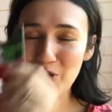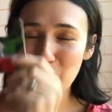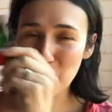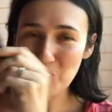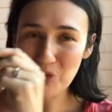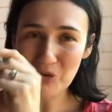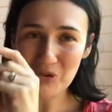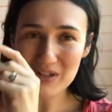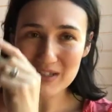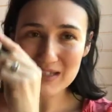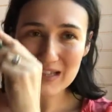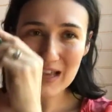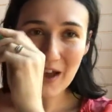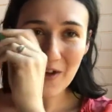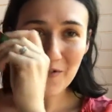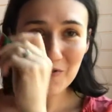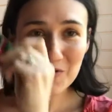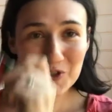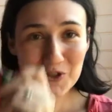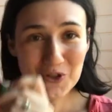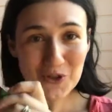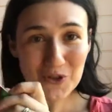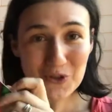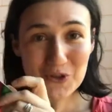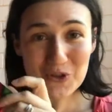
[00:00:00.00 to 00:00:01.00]
corners
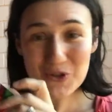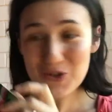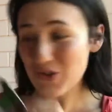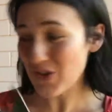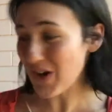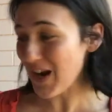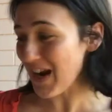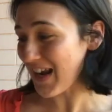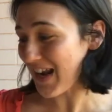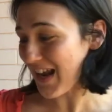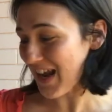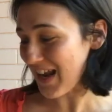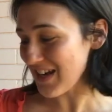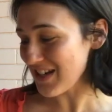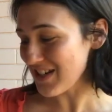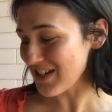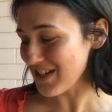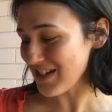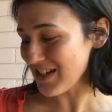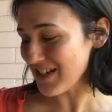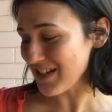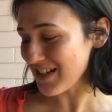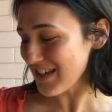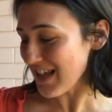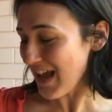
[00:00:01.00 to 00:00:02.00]
have 2 straight
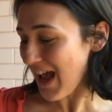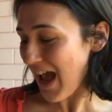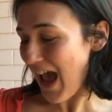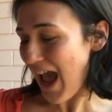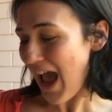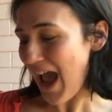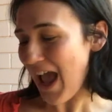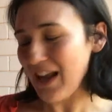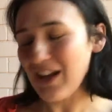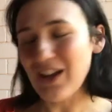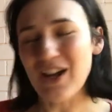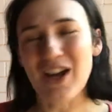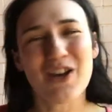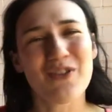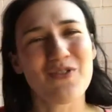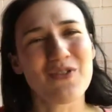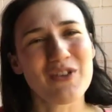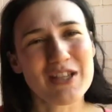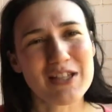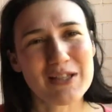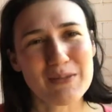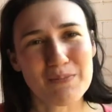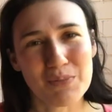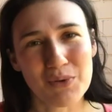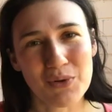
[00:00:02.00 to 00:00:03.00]
edges, and kind of
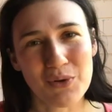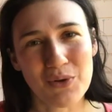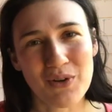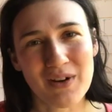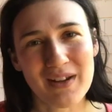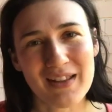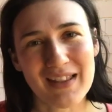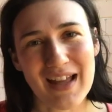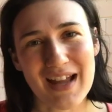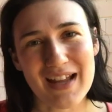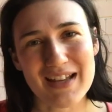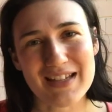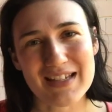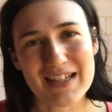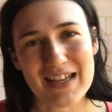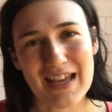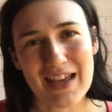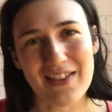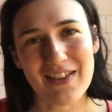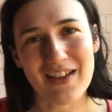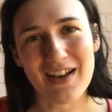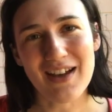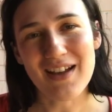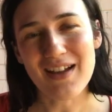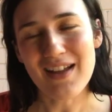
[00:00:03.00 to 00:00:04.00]
exploring that
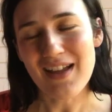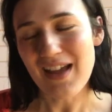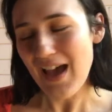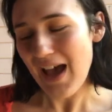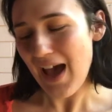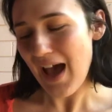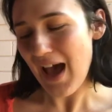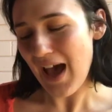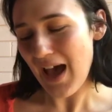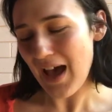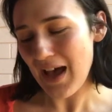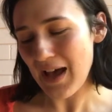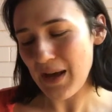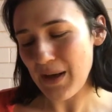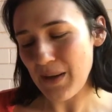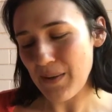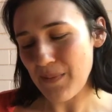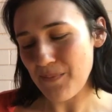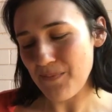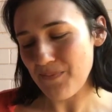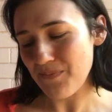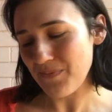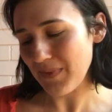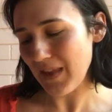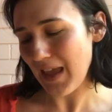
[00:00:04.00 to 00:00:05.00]
together,
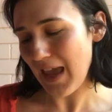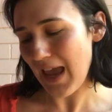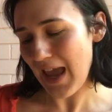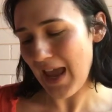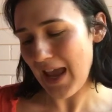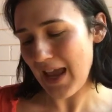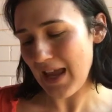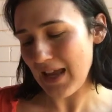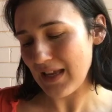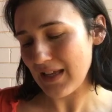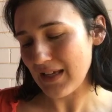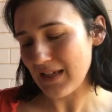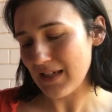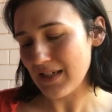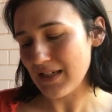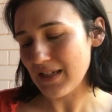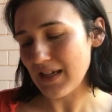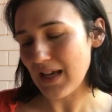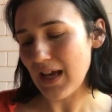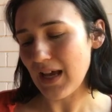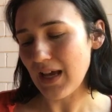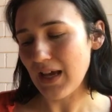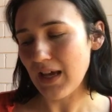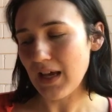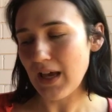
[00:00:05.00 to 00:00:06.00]
and
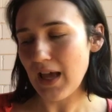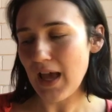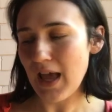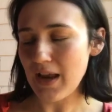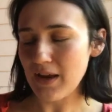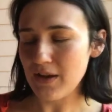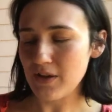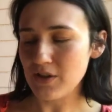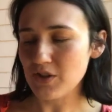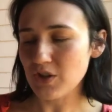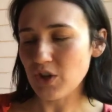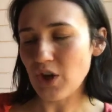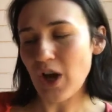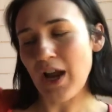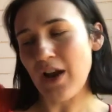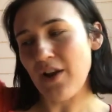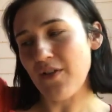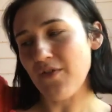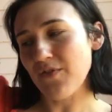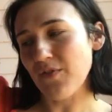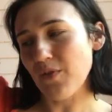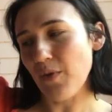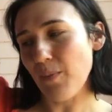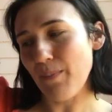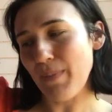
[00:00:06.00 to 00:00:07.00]
kind
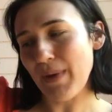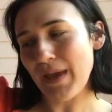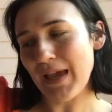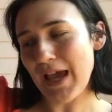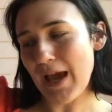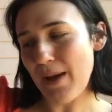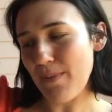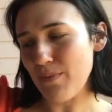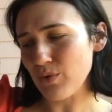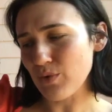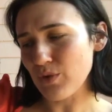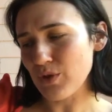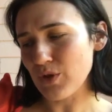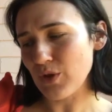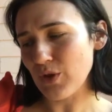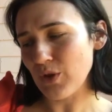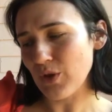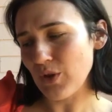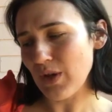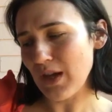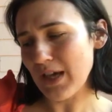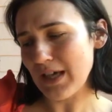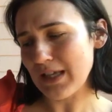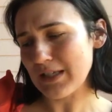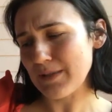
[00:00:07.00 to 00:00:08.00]
of being able
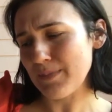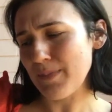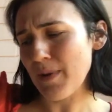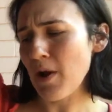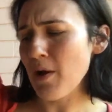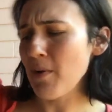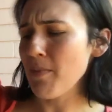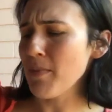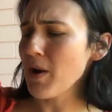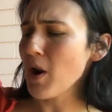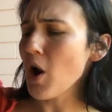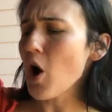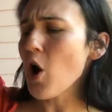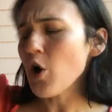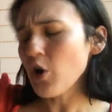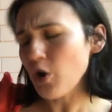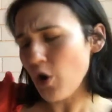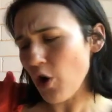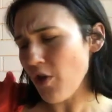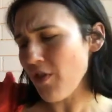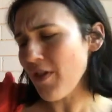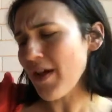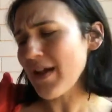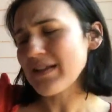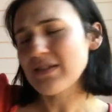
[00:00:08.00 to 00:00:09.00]
to experiment. Oh
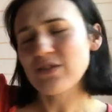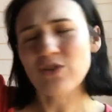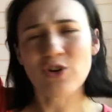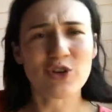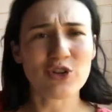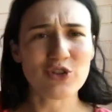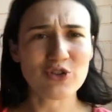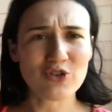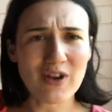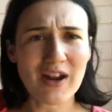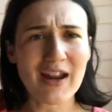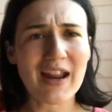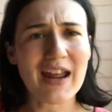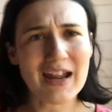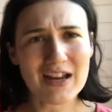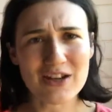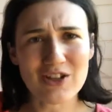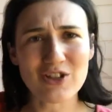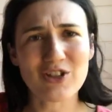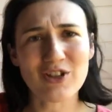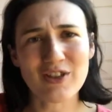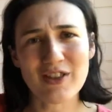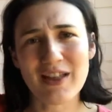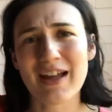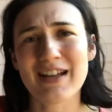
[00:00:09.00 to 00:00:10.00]
no, that's not a straight
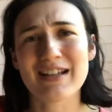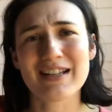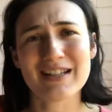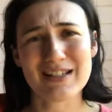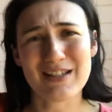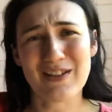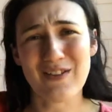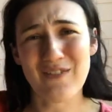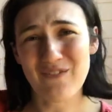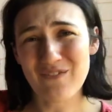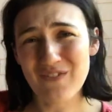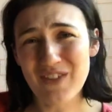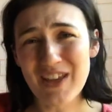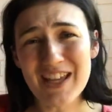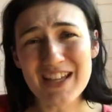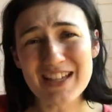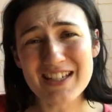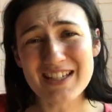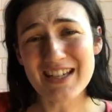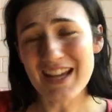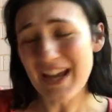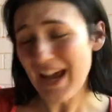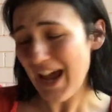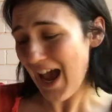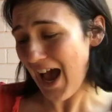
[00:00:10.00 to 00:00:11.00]
edge, so that doesn't
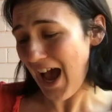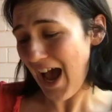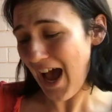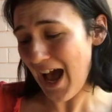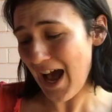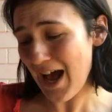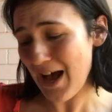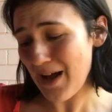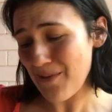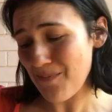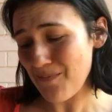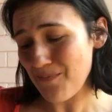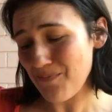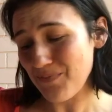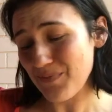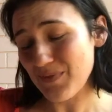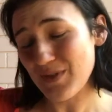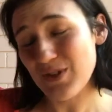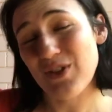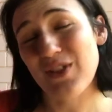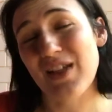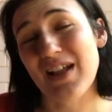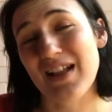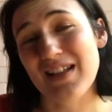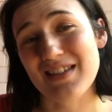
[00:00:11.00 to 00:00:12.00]
fit.
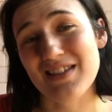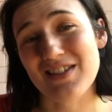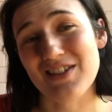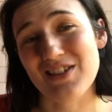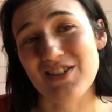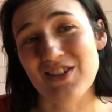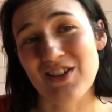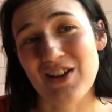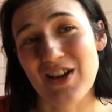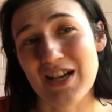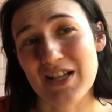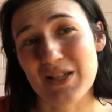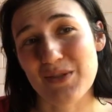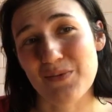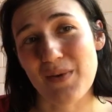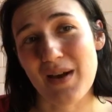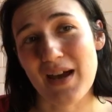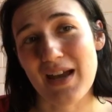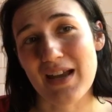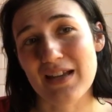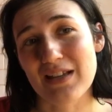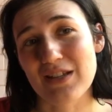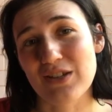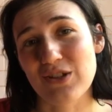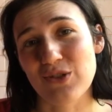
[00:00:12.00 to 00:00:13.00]
So that's just a nice
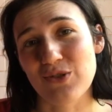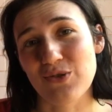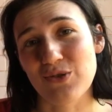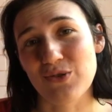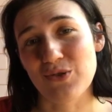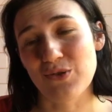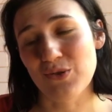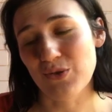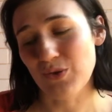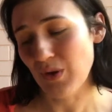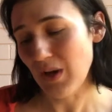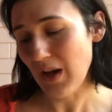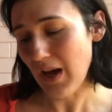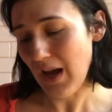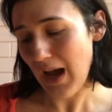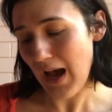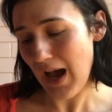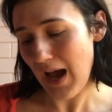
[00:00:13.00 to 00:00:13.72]
way to